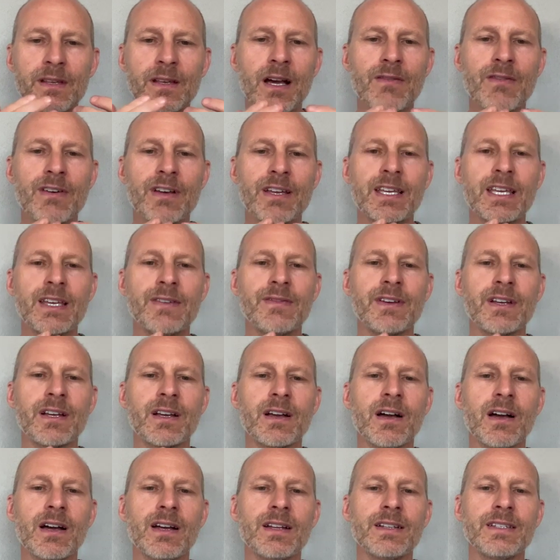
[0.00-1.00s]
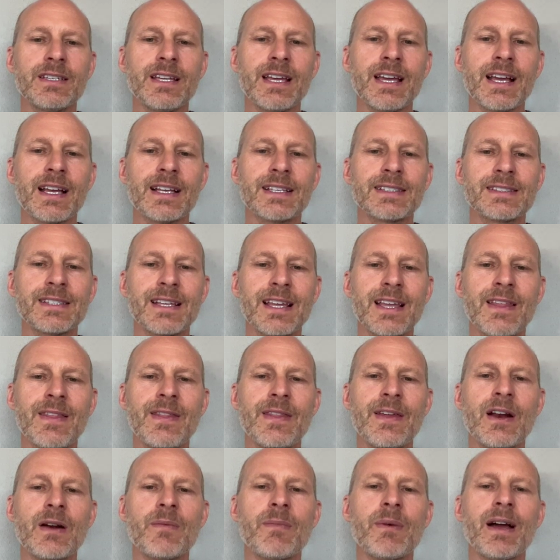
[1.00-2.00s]
of a given context,
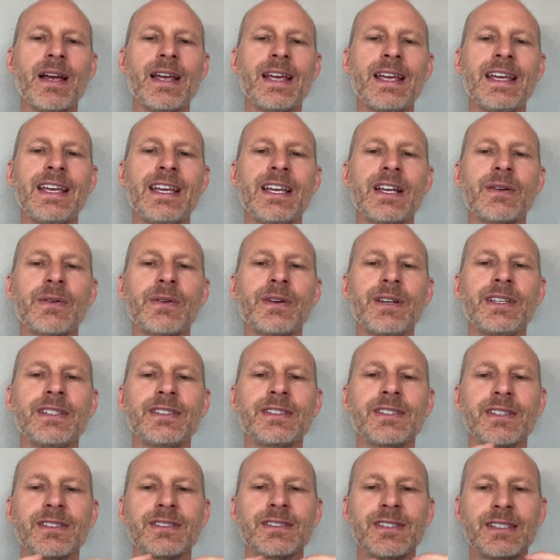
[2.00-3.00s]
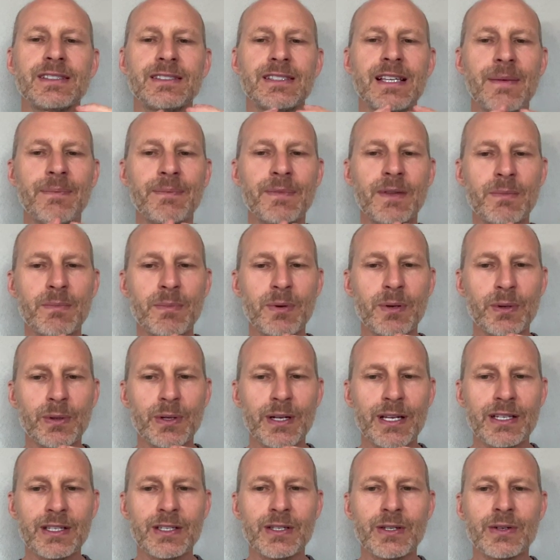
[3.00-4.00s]
and thereby increase the
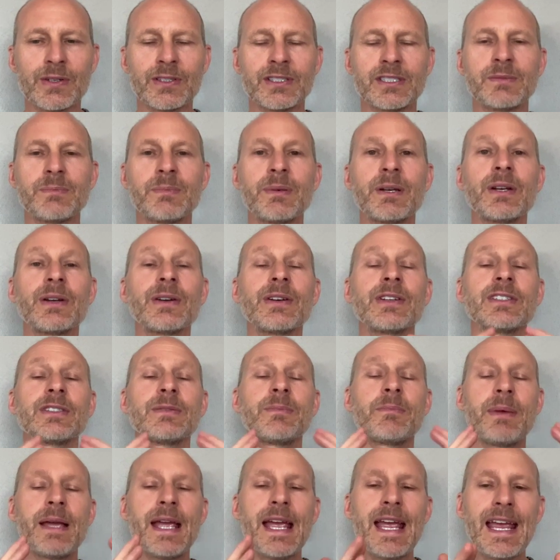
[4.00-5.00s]
susceptibility to experience